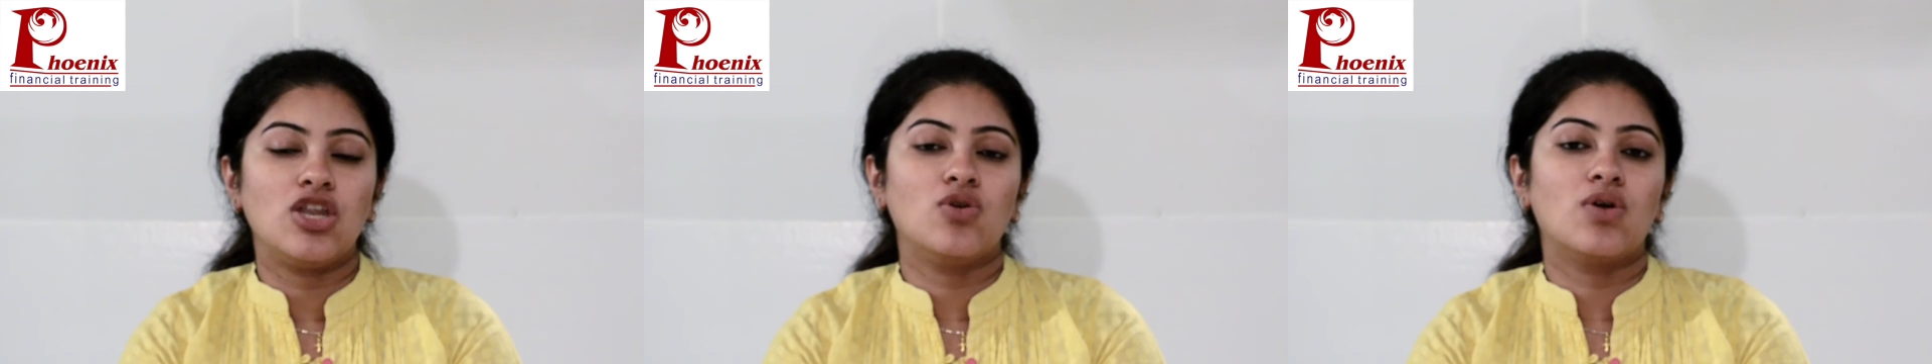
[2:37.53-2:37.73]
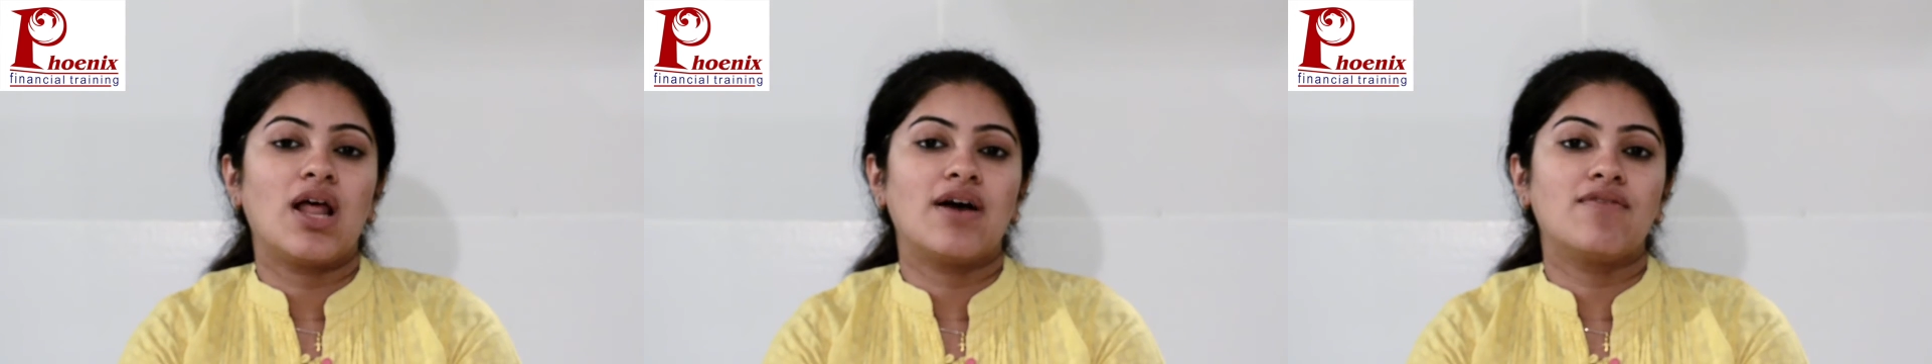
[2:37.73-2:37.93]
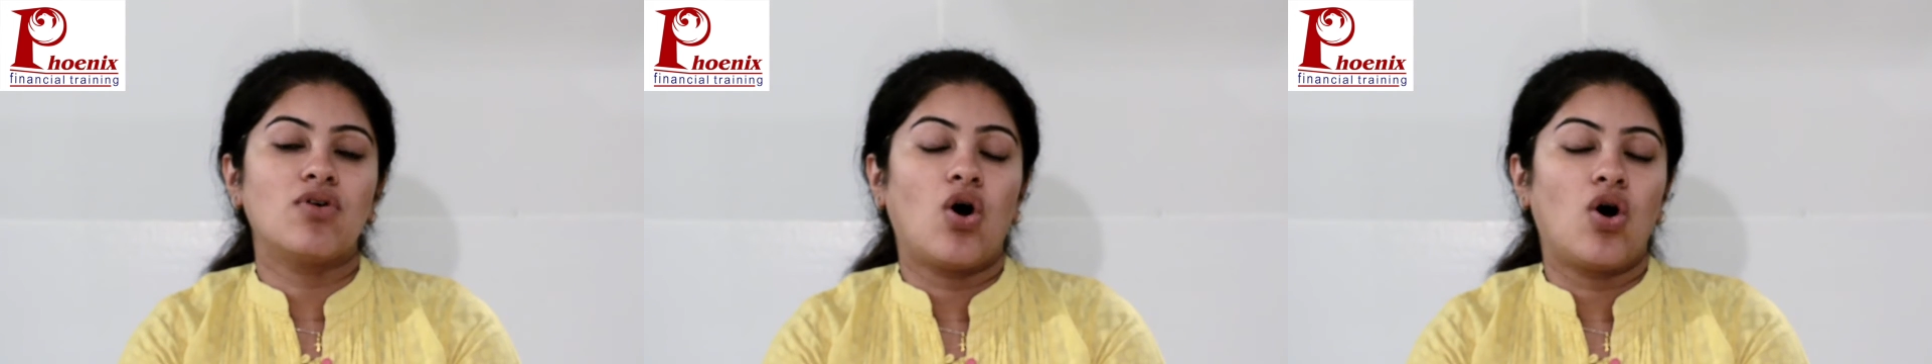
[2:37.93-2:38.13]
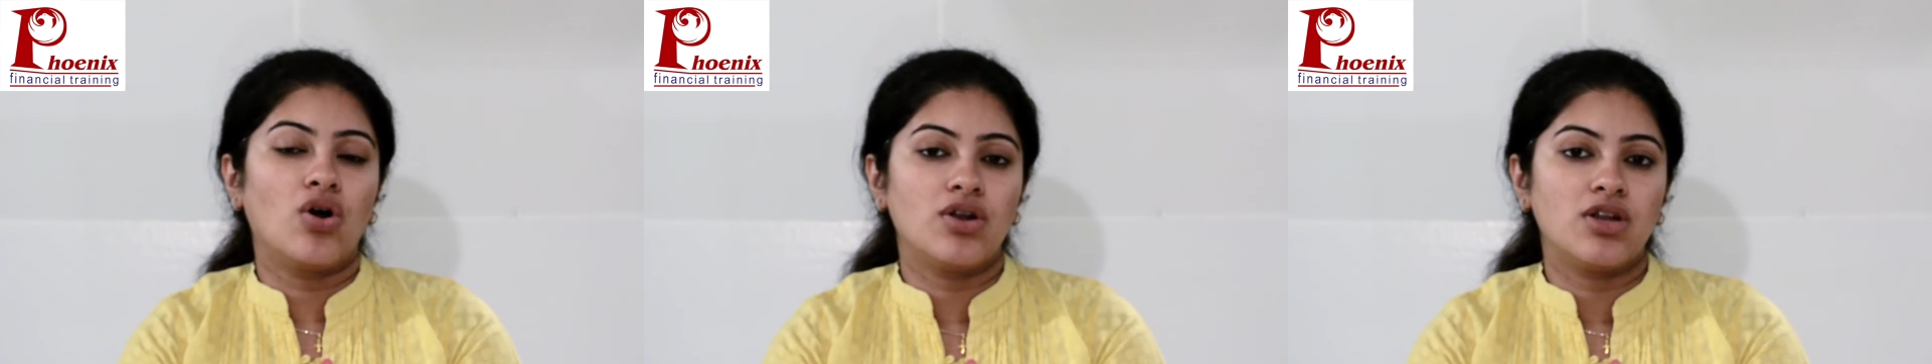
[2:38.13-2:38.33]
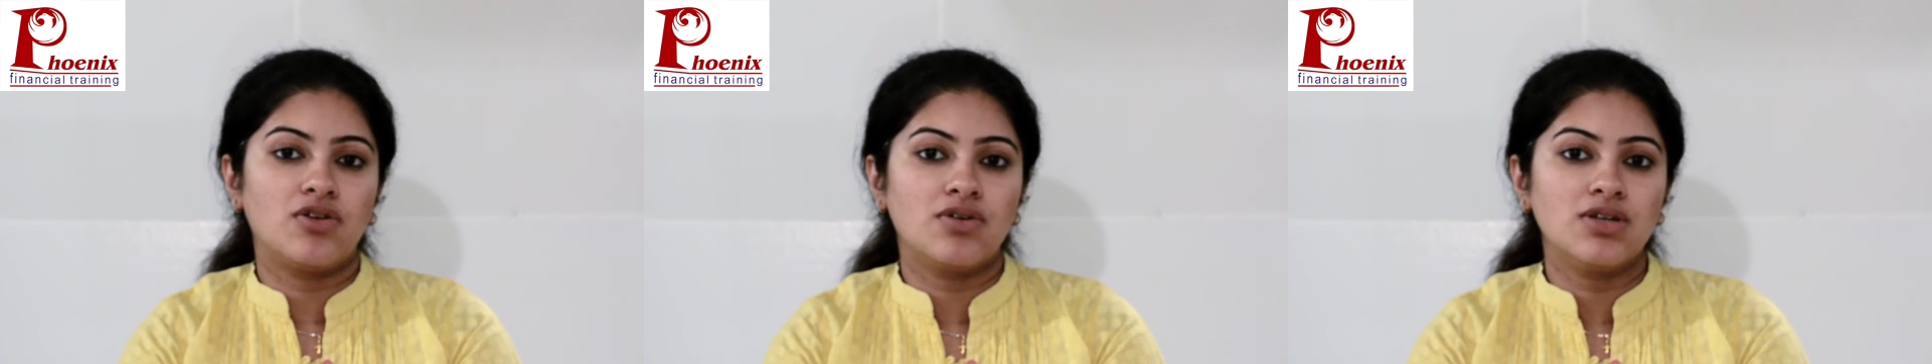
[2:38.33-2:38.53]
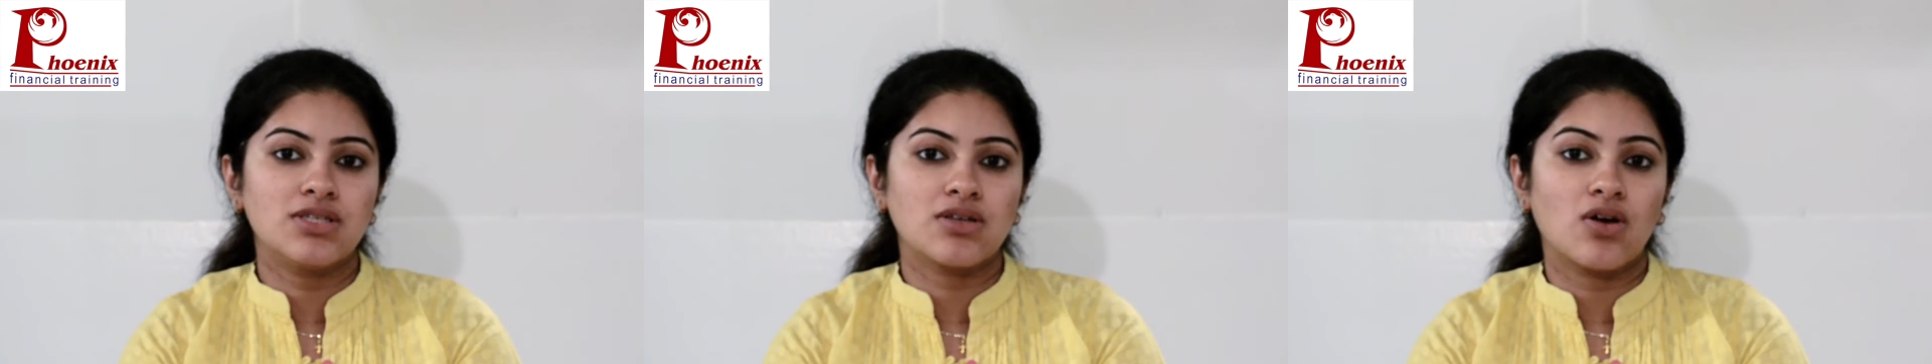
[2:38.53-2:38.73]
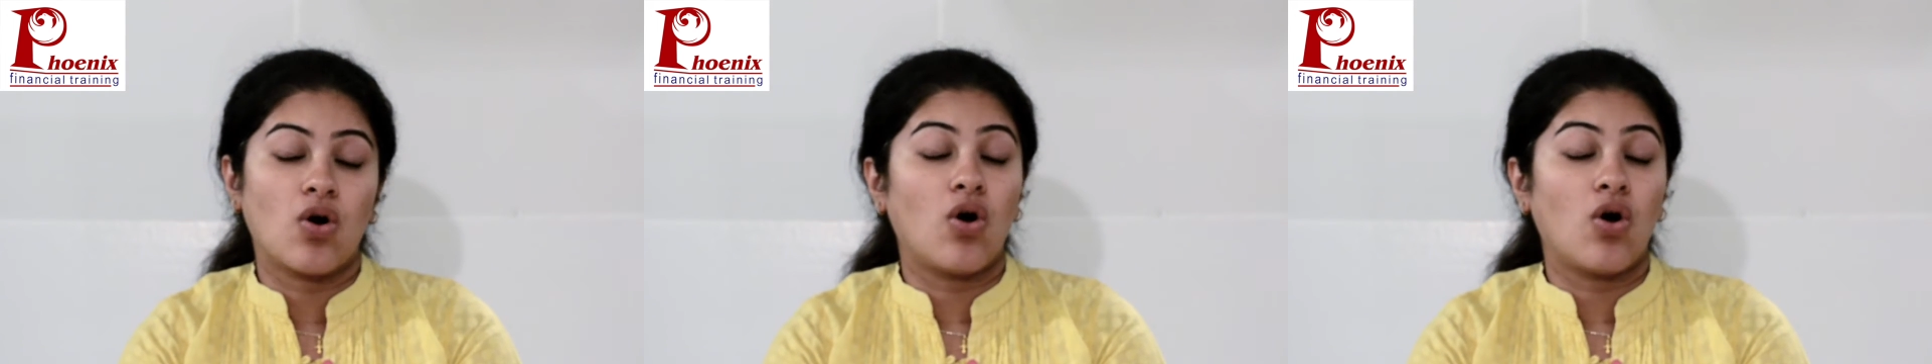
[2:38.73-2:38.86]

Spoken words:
you will have audit risk,